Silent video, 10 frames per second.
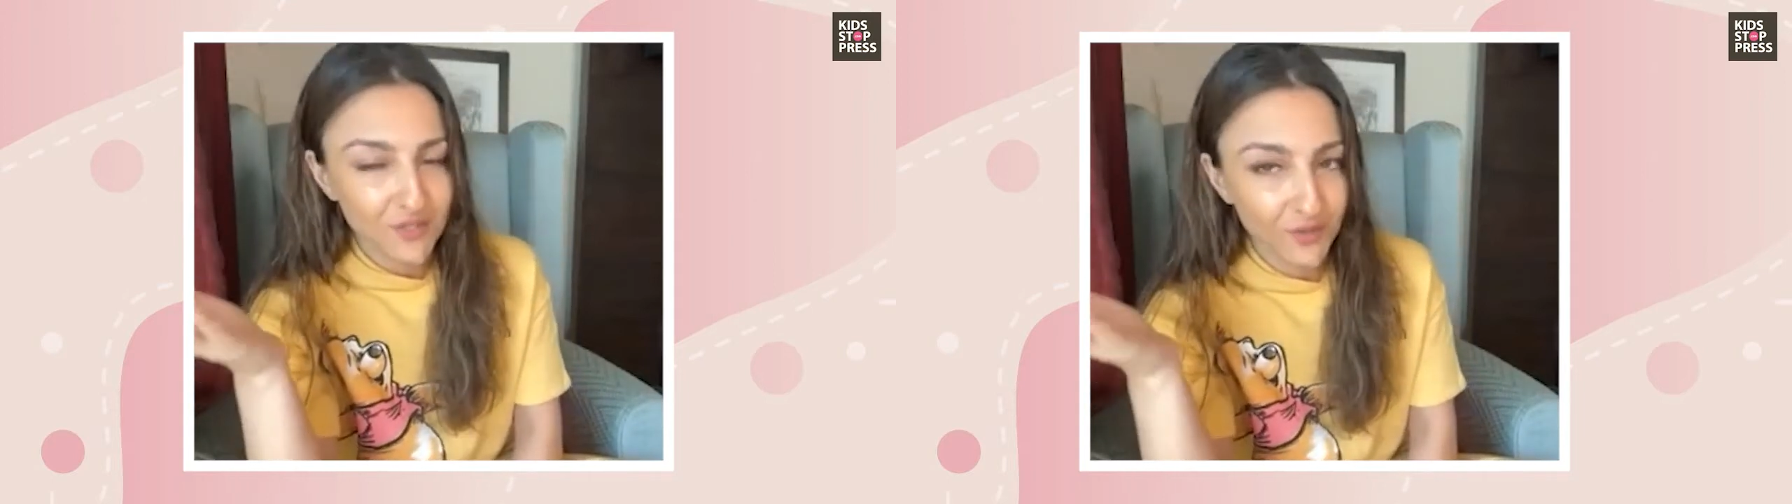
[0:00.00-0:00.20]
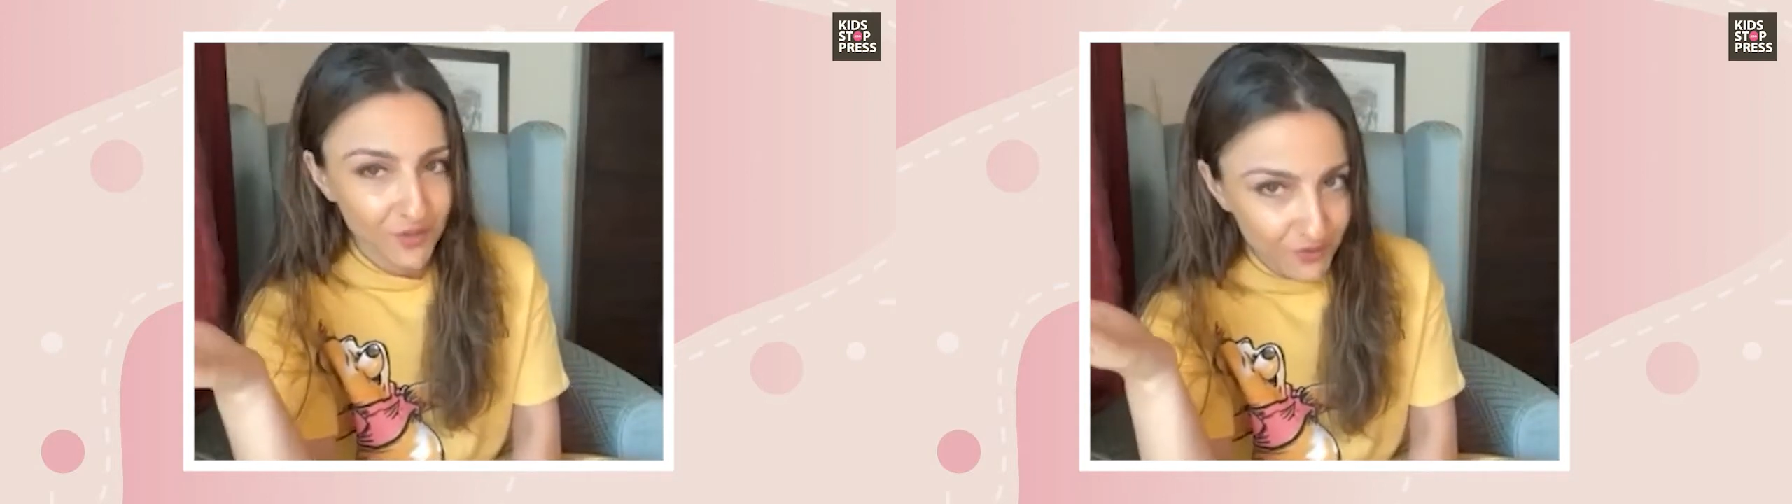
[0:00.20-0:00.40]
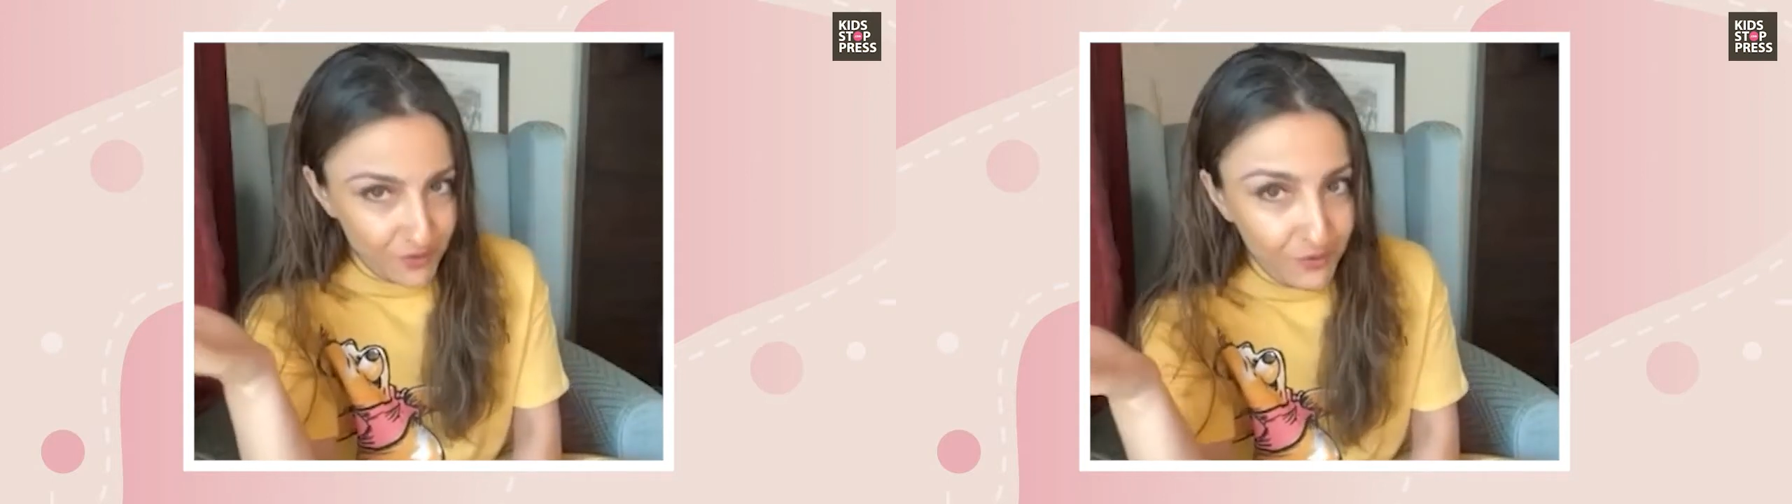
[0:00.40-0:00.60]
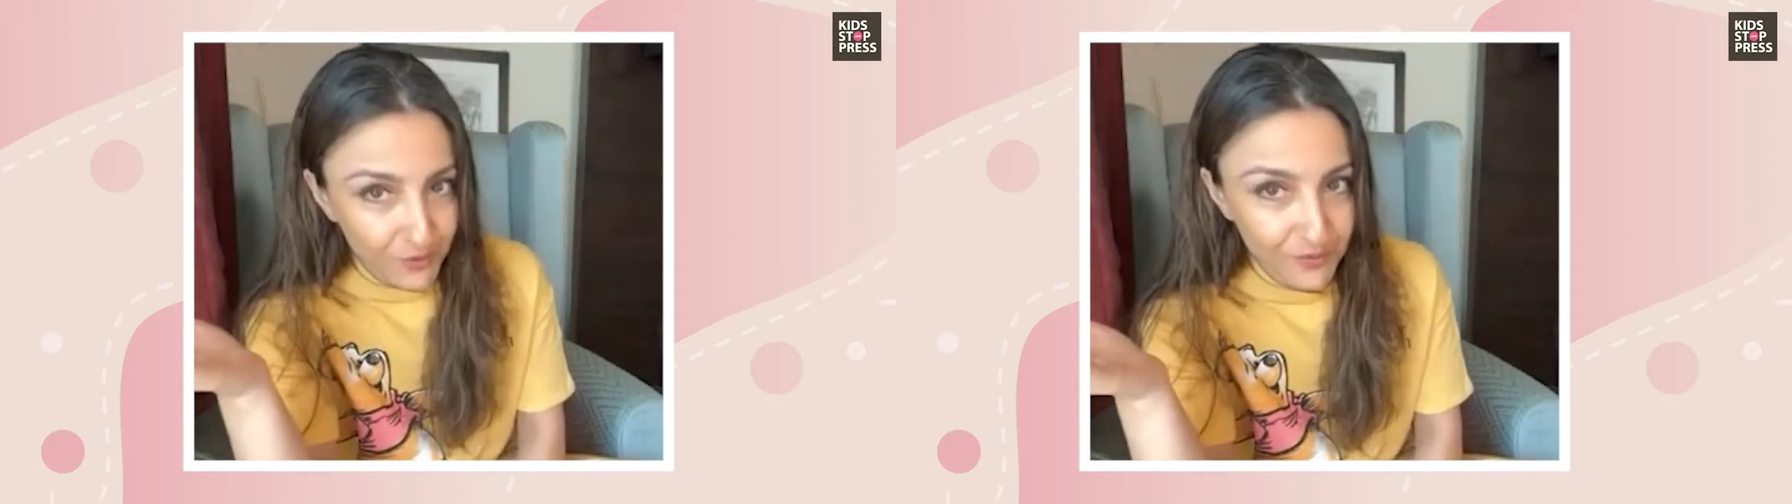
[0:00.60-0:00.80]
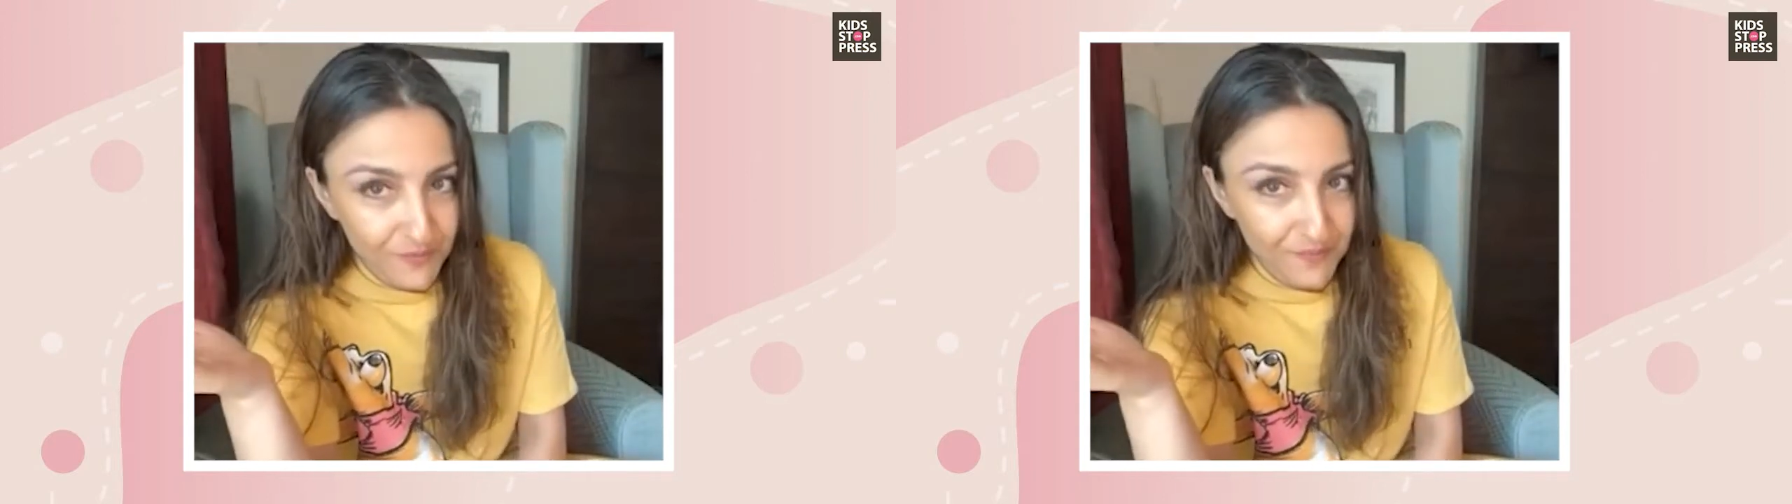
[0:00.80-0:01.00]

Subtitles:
not true